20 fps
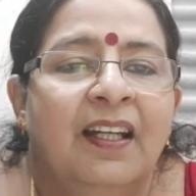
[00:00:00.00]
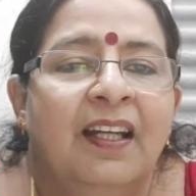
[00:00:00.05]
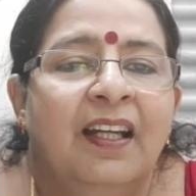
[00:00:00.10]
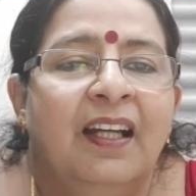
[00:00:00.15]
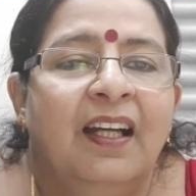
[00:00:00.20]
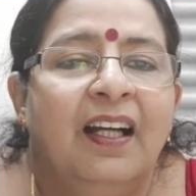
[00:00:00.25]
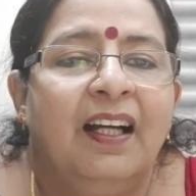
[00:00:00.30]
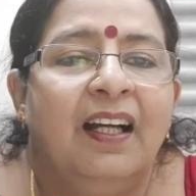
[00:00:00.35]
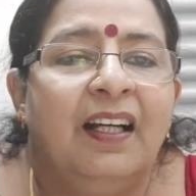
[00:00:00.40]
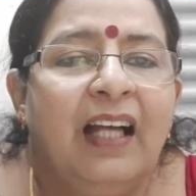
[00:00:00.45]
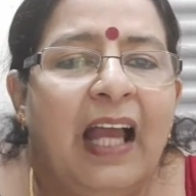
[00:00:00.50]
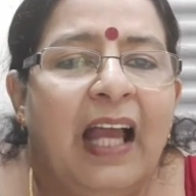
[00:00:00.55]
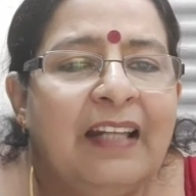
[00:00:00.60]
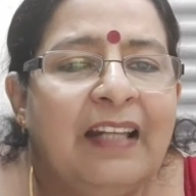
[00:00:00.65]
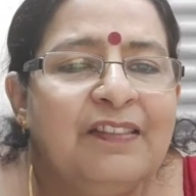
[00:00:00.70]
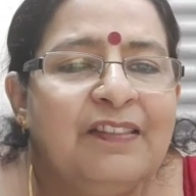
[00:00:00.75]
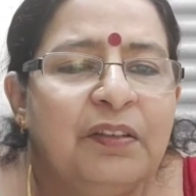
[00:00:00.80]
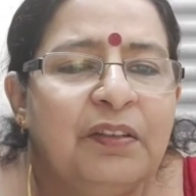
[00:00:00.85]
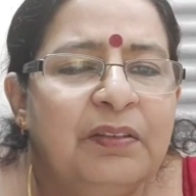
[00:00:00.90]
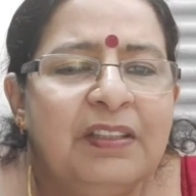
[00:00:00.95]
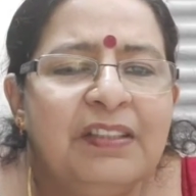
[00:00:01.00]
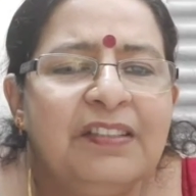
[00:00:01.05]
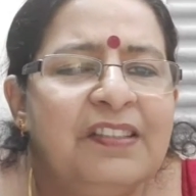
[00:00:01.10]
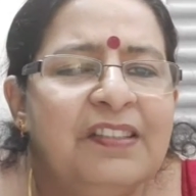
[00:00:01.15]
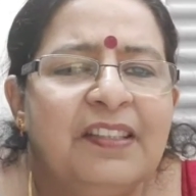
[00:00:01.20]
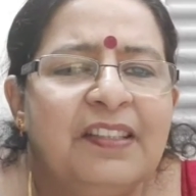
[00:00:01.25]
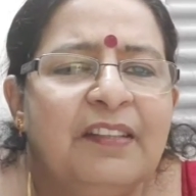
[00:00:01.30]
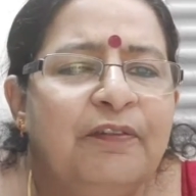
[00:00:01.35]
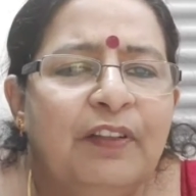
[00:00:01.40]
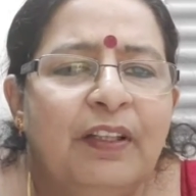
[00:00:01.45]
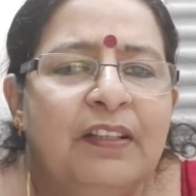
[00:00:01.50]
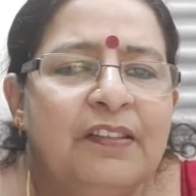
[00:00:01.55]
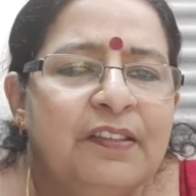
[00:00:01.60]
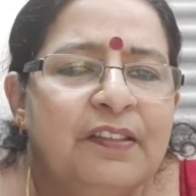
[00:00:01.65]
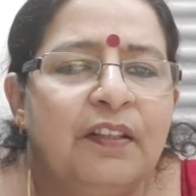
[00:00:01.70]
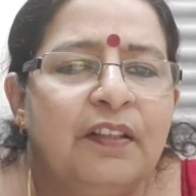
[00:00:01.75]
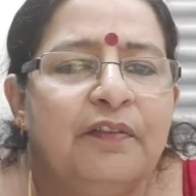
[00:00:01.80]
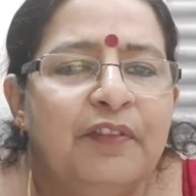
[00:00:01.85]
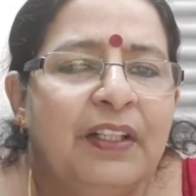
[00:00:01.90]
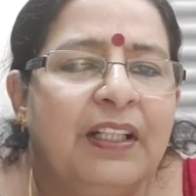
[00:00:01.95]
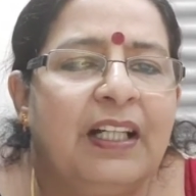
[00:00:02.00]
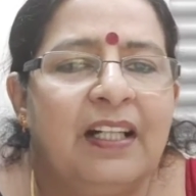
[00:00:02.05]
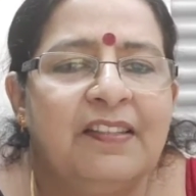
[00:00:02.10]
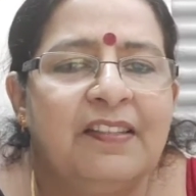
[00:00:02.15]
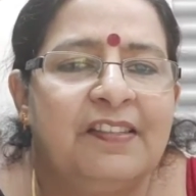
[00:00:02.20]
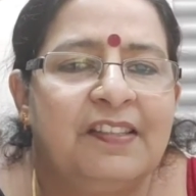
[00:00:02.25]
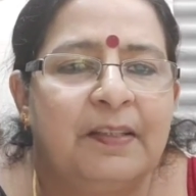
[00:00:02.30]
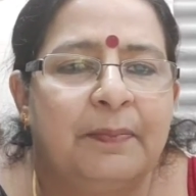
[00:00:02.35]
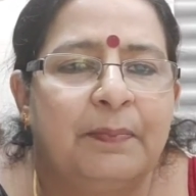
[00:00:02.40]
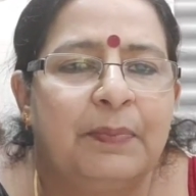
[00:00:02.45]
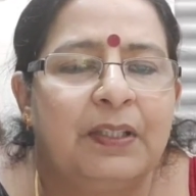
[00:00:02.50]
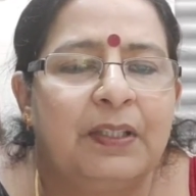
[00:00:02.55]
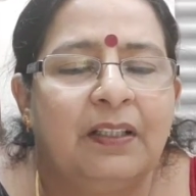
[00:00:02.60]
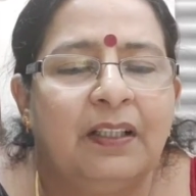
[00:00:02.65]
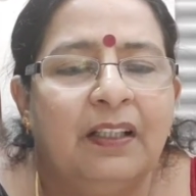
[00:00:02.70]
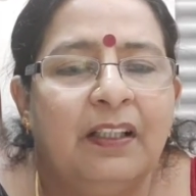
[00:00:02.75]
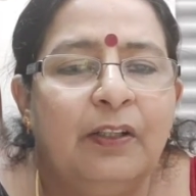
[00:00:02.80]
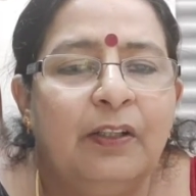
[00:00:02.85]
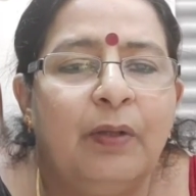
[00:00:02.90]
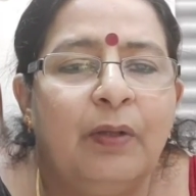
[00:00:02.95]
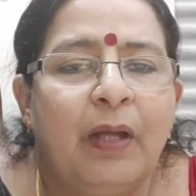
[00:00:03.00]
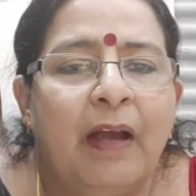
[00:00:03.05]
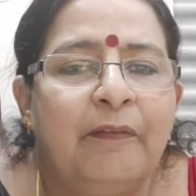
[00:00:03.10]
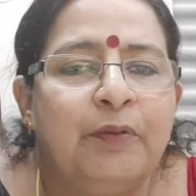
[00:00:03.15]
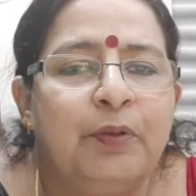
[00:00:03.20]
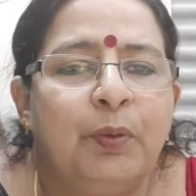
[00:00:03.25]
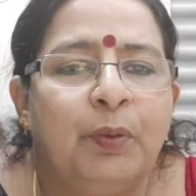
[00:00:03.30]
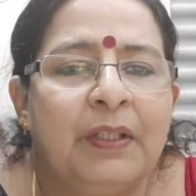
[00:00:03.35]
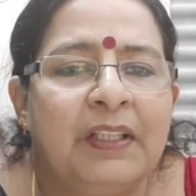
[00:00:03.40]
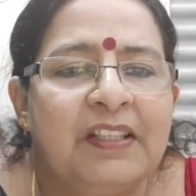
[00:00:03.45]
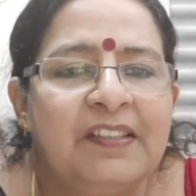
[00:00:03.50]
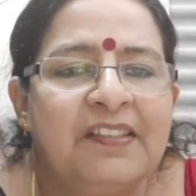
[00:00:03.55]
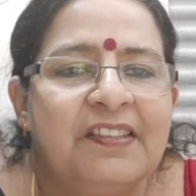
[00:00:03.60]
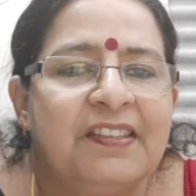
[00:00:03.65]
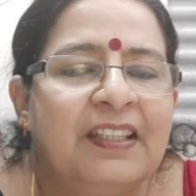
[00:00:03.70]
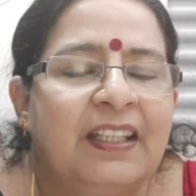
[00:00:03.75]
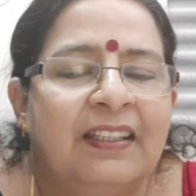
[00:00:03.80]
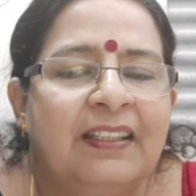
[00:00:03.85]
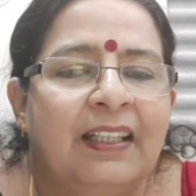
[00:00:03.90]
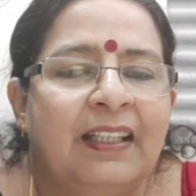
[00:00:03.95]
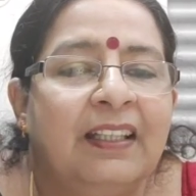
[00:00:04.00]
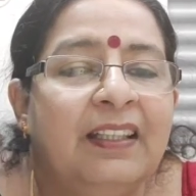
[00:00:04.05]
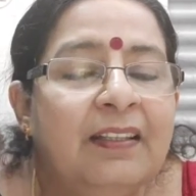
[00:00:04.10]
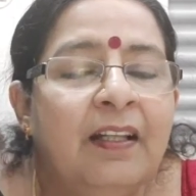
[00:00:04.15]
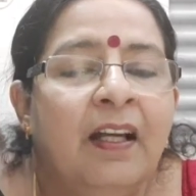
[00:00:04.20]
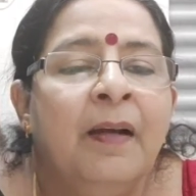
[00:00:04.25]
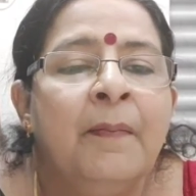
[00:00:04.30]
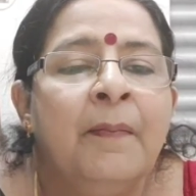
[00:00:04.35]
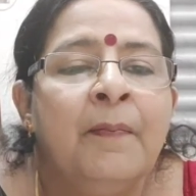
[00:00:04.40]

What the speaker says: And so this is a philosophic concept. You have to understand that.